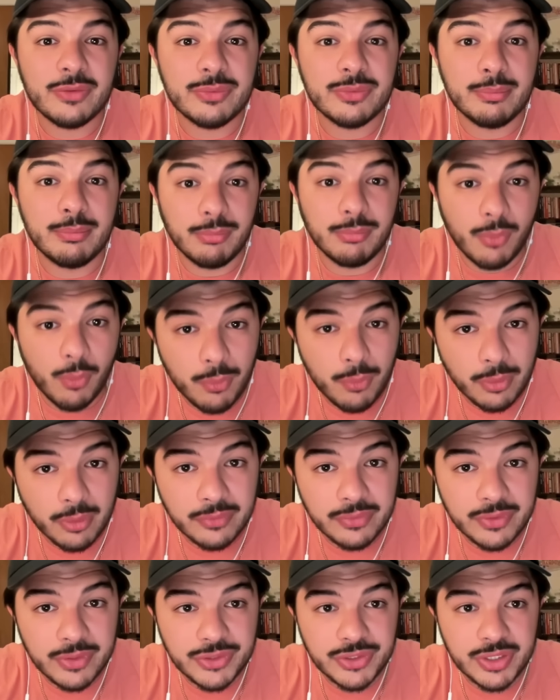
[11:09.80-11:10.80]
more
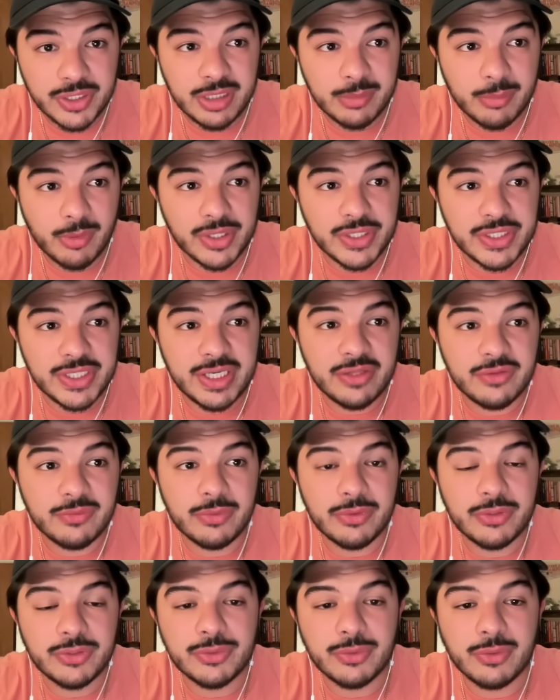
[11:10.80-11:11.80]
than JD Martinez
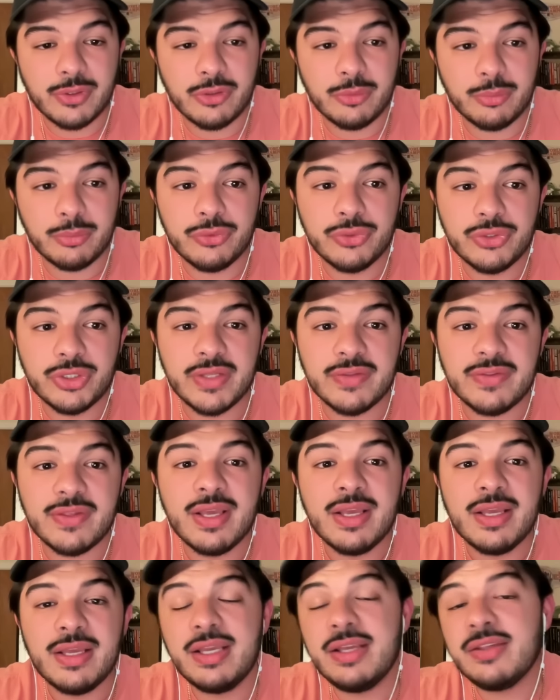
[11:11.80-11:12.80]
with the Toronto Blue Jays.
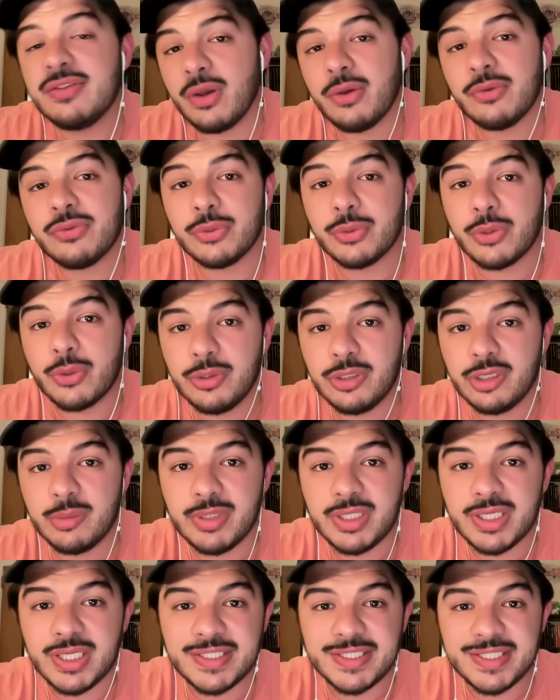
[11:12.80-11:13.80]
He's also going to
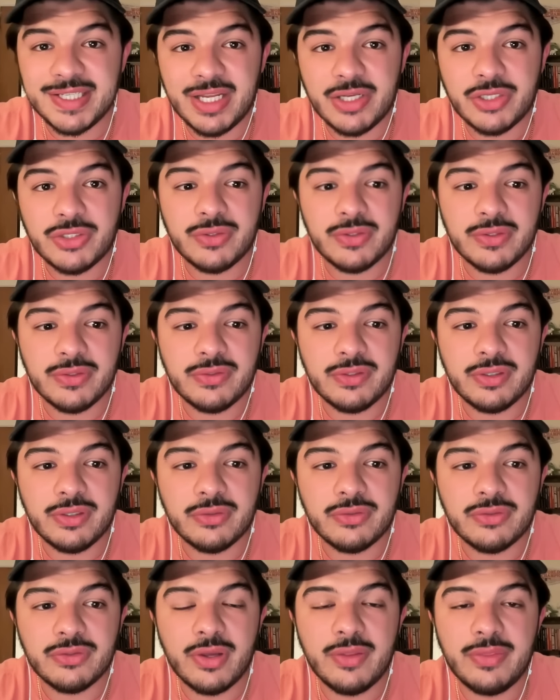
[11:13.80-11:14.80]
be a DH this
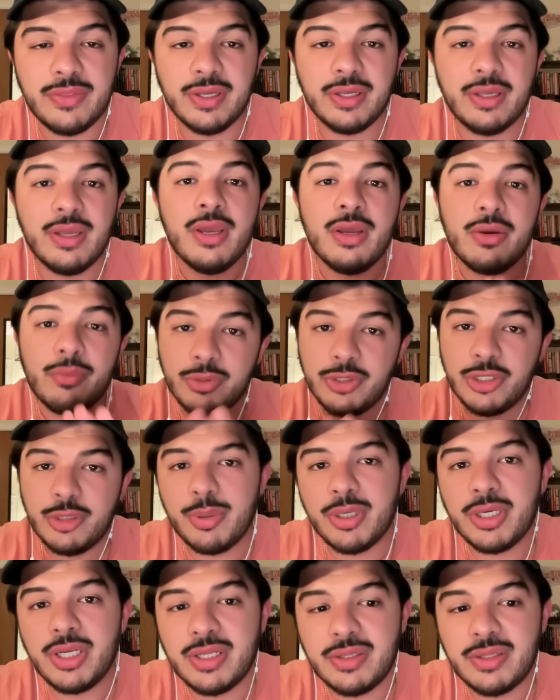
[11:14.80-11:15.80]
year. So I think when you
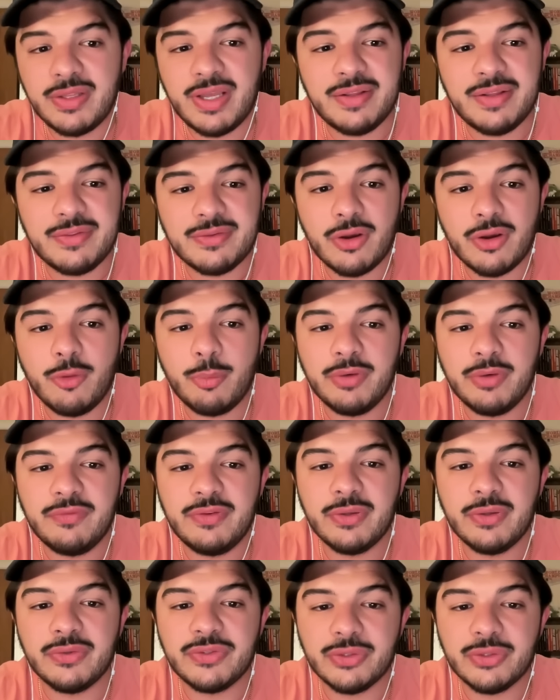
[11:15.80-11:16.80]
put it in that scope, it
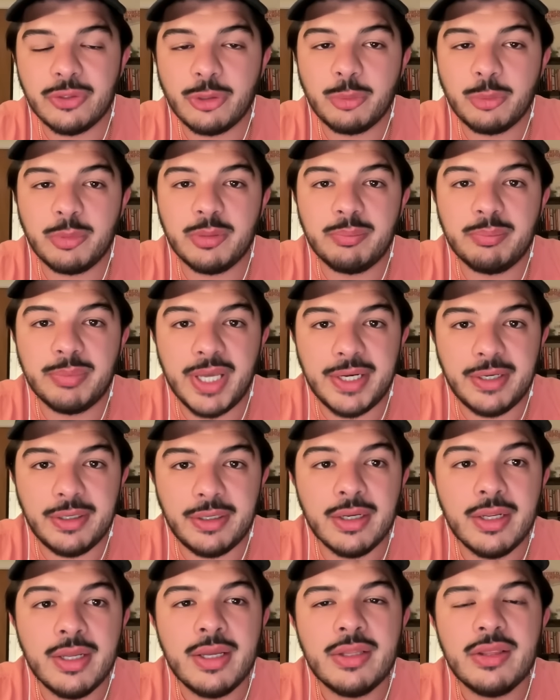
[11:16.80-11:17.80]
feels a little bit better.